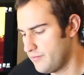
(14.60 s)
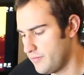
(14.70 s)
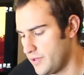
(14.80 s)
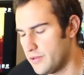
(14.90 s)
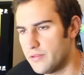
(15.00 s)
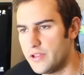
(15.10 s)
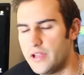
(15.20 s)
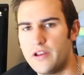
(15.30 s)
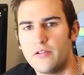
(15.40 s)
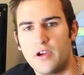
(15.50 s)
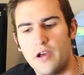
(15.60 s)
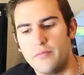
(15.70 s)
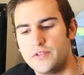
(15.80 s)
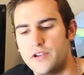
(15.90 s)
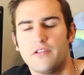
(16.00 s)
little thing, and it'll
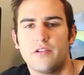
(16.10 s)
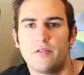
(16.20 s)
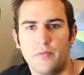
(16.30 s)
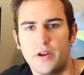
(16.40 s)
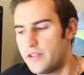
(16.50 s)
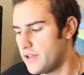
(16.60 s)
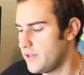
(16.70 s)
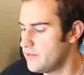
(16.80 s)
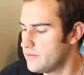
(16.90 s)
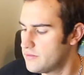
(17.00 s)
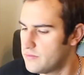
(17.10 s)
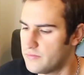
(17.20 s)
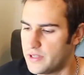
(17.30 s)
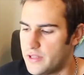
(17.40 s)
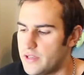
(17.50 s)
come generally with one of
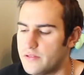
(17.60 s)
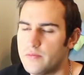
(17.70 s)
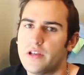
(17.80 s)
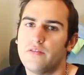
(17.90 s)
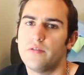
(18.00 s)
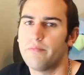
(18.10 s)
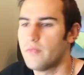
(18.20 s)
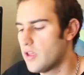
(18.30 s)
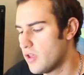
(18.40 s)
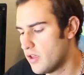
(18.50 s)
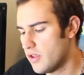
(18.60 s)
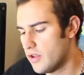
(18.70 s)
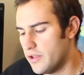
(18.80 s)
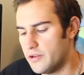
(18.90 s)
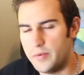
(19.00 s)
these, whatever,
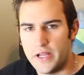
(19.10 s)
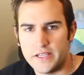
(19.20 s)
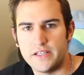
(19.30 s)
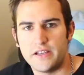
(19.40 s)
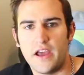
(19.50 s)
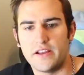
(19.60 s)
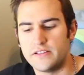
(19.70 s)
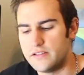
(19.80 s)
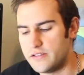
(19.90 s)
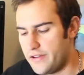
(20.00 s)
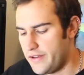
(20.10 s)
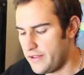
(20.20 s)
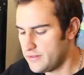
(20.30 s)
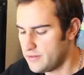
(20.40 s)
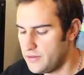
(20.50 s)
little plastic cases. And
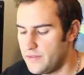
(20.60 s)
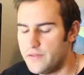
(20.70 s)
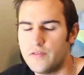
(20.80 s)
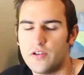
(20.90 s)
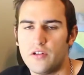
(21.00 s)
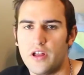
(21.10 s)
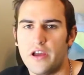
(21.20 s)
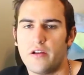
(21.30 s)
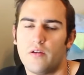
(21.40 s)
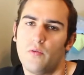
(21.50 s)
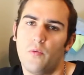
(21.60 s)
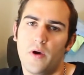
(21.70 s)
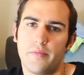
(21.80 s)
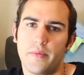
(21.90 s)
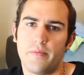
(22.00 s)
that's good if you've got like
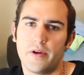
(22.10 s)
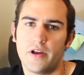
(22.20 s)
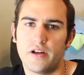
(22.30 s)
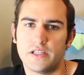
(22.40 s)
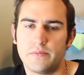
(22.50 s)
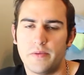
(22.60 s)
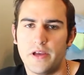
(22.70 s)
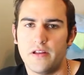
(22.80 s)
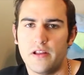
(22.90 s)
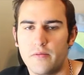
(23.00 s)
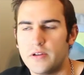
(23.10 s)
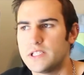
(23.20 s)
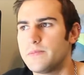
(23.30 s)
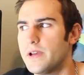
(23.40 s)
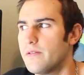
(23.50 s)
one memory card spare, like one
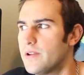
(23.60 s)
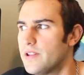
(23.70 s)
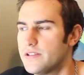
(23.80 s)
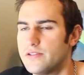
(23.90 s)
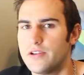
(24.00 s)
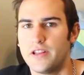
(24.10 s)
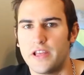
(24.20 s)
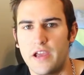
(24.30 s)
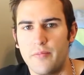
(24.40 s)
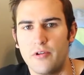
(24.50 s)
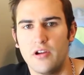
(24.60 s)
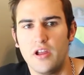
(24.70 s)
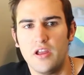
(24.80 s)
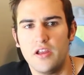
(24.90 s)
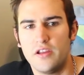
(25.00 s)
spare one that's not in the camera.
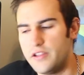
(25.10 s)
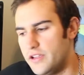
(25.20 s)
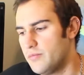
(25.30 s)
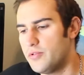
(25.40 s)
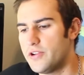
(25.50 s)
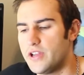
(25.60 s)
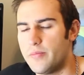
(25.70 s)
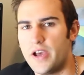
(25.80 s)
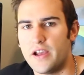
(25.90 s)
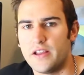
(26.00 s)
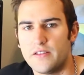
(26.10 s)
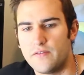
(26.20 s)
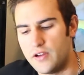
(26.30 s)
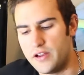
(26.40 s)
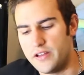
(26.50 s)
You can put it in your bag and it's
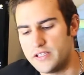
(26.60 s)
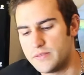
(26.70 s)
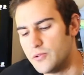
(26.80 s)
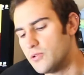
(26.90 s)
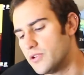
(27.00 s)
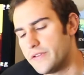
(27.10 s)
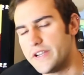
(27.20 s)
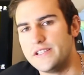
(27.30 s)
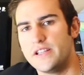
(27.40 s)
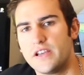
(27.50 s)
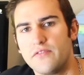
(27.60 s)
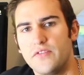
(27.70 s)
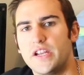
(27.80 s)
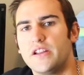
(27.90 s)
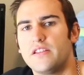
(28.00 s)
fine. They're small, they're easy, they're
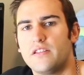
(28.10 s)
convenient.